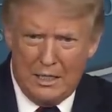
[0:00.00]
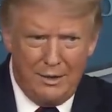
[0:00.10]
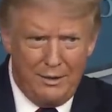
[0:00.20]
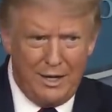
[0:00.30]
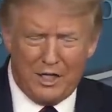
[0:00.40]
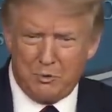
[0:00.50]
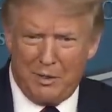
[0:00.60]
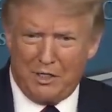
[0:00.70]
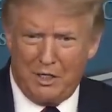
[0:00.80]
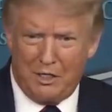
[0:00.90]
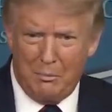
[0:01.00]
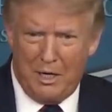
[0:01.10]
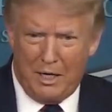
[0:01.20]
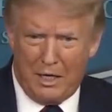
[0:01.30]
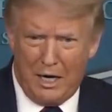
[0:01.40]
they expected to
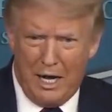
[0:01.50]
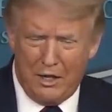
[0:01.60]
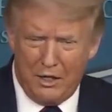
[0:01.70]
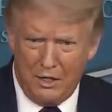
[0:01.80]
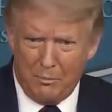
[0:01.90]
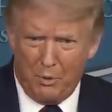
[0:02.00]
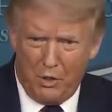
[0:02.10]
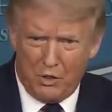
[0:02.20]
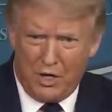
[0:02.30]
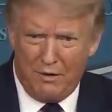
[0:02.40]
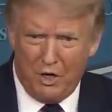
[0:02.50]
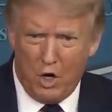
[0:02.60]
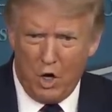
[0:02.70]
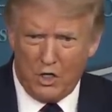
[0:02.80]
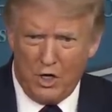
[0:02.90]
make, and the employers are having
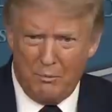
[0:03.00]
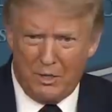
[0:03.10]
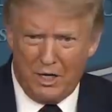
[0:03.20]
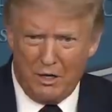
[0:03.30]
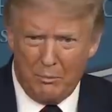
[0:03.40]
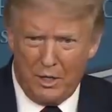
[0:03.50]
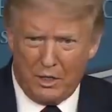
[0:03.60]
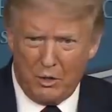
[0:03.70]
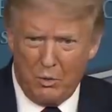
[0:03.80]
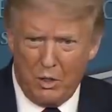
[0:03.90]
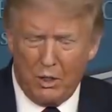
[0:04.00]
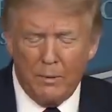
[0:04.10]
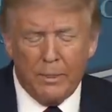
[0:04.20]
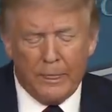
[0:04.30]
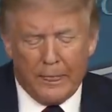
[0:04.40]
a hard time getting them back to work.
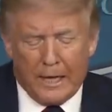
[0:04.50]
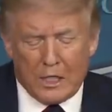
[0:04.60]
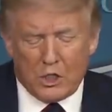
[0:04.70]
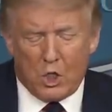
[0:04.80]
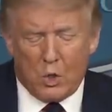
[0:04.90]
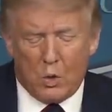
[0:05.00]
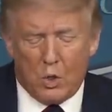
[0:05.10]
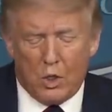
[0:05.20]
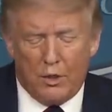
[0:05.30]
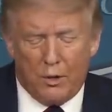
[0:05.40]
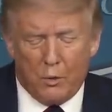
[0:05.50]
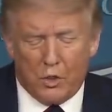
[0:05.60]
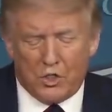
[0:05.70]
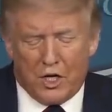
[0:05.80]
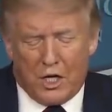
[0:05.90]
So that
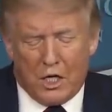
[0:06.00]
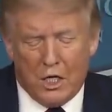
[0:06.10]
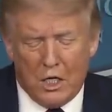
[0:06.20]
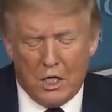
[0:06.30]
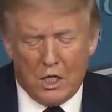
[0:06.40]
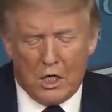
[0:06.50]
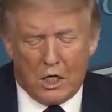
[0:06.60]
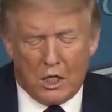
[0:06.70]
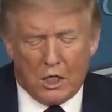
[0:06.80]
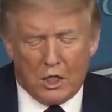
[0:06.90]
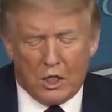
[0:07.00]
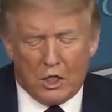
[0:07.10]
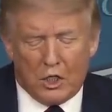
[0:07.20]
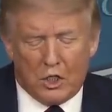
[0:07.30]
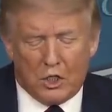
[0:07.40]
was a uh,
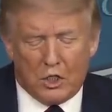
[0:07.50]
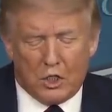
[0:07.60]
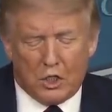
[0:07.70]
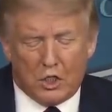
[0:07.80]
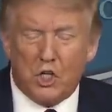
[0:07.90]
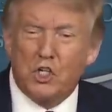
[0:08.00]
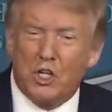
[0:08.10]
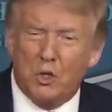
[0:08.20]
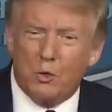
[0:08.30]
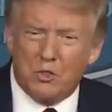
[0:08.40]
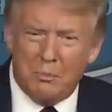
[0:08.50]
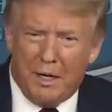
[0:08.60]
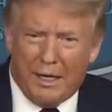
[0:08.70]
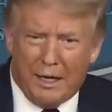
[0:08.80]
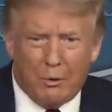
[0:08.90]
decision that was
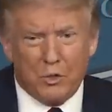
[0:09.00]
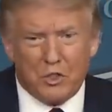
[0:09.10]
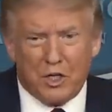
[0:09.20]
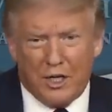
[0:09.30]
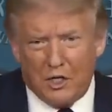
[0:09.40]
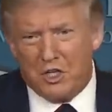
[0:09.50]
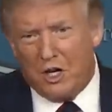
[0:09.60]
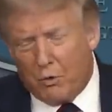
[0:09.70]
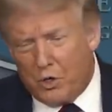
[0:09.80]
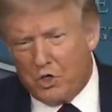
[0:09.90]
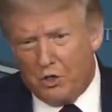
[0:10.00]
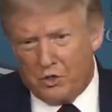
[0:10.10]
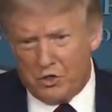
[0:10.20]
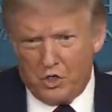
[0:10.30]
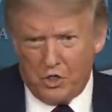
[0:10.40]
made. I was against that original
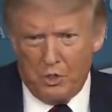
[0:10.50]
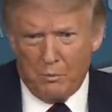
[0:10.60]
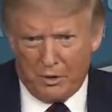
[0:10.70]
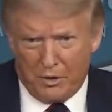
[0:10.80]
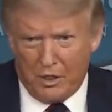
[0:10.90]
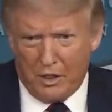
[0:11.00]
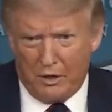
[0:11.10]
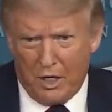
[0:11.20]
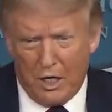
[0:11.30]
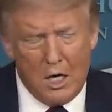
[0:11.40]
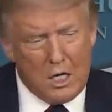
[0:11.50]
decision, but they did that.